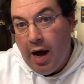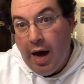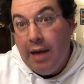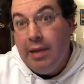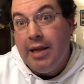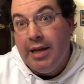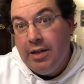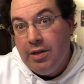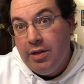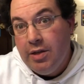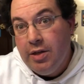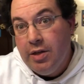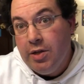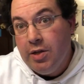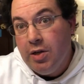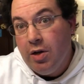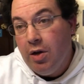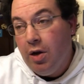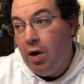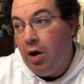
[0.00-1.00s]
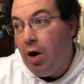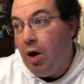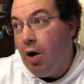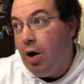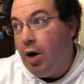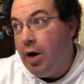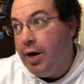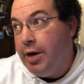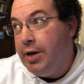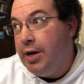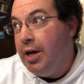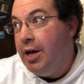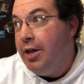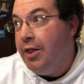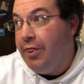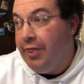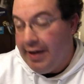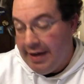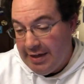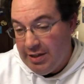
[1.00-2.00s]
I'll end it on
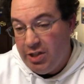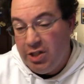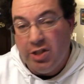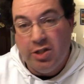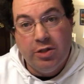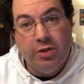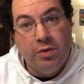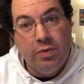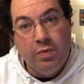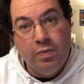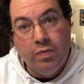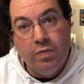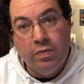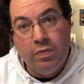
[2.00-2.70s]
this.